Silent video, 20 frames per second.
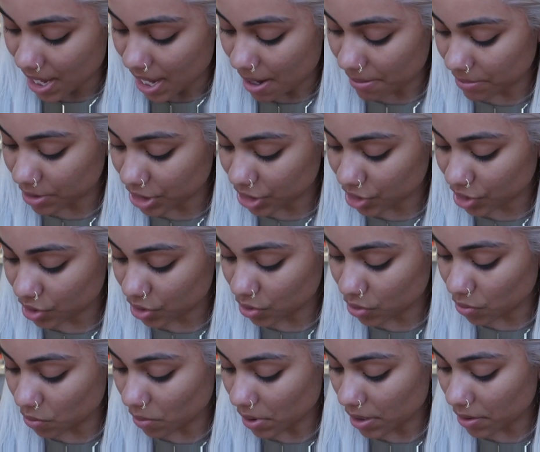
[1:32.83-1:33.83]
I'm gonna just
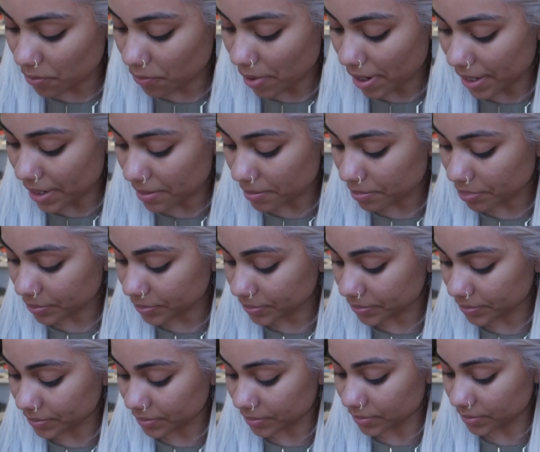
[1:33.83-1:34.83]
do one wipe.
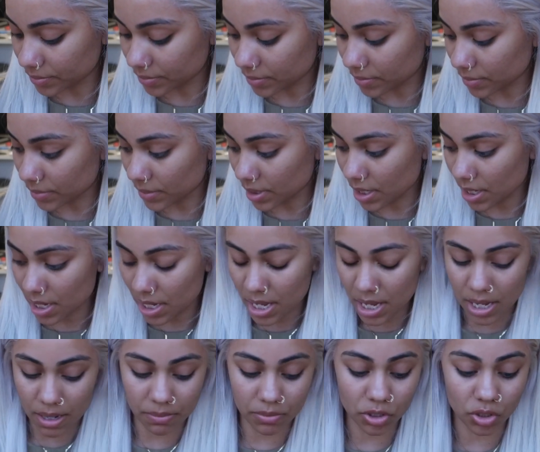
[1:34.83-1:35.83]

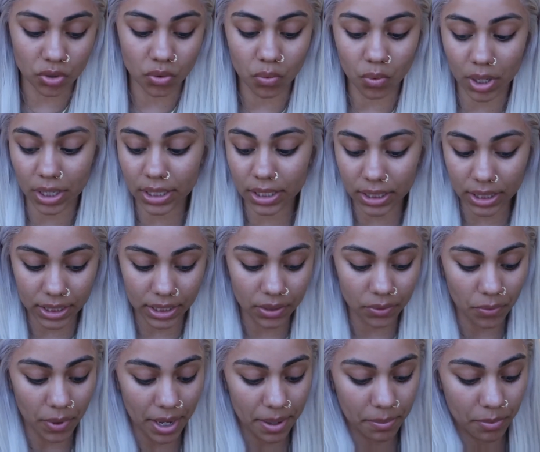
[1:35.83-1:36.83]
I'm gonna do one
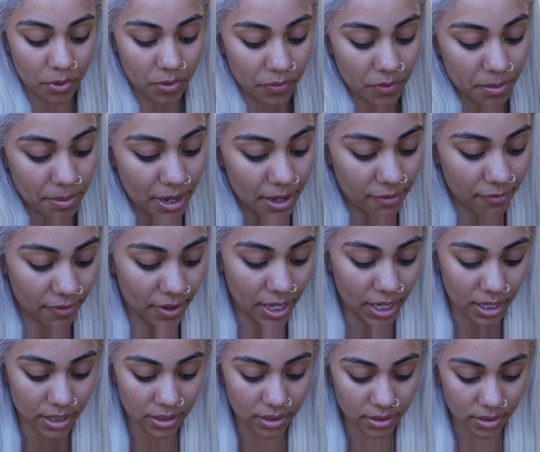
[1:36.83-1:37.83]
clean wipe over my
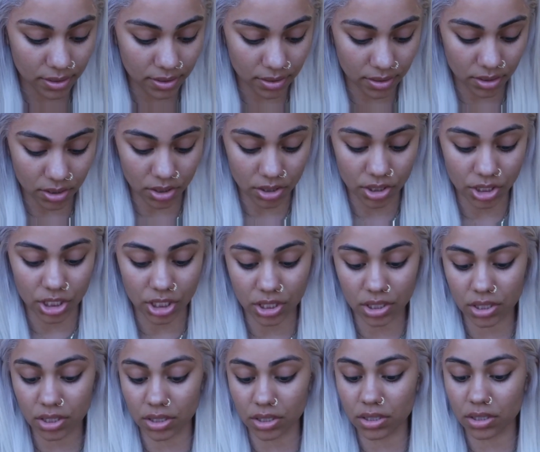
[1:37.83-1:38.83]
face,
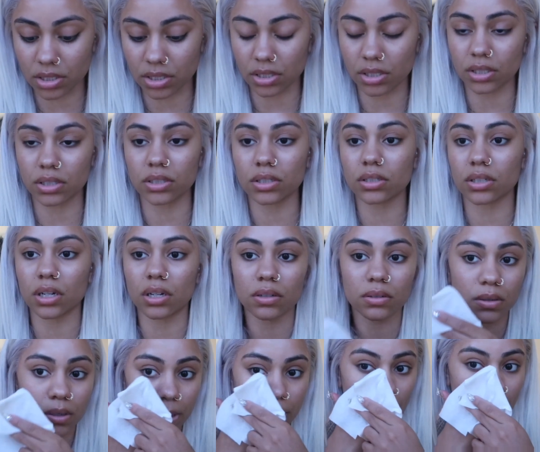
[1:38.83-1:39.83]
just to, you
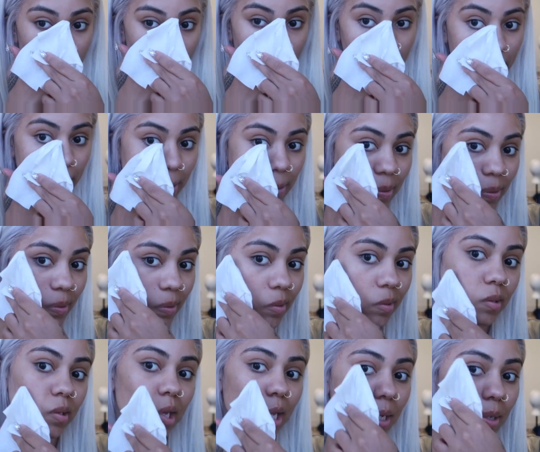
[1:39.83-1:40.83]
know,
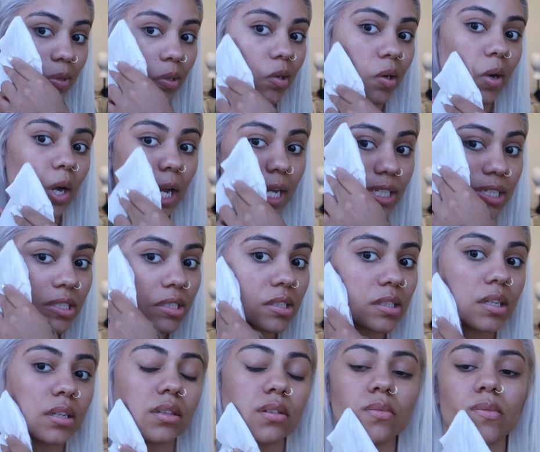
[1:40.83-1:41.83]
I don't know, I just
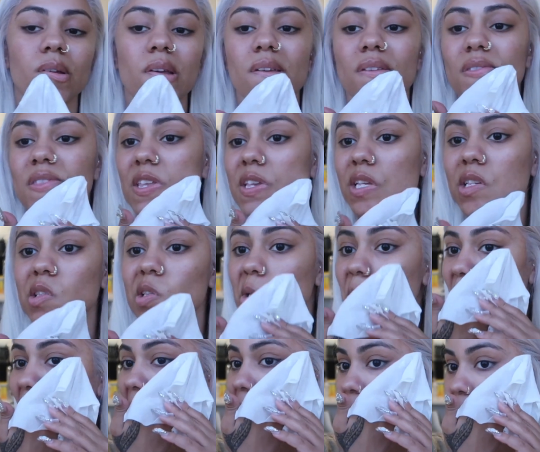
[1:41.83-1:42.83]
like the way this
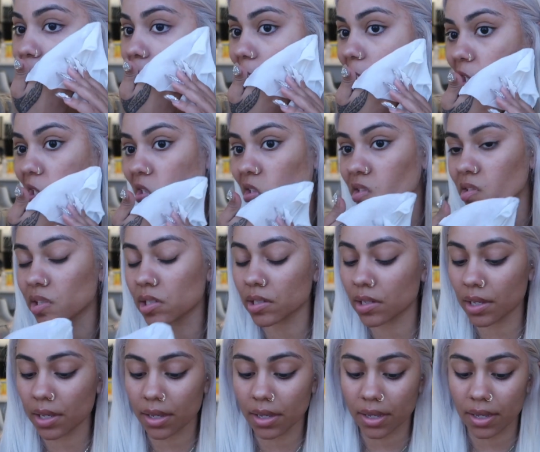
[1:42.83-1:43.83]
wipe is,
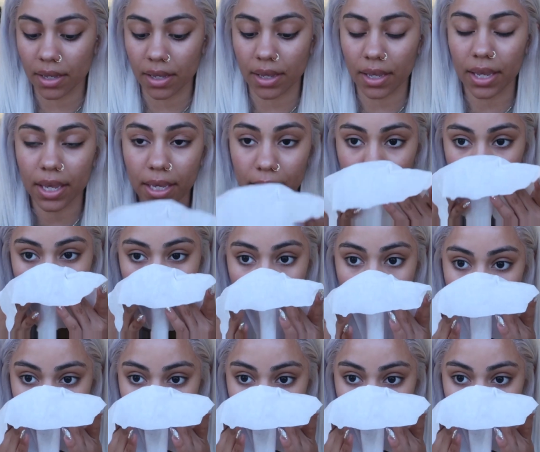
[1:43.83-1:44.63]
and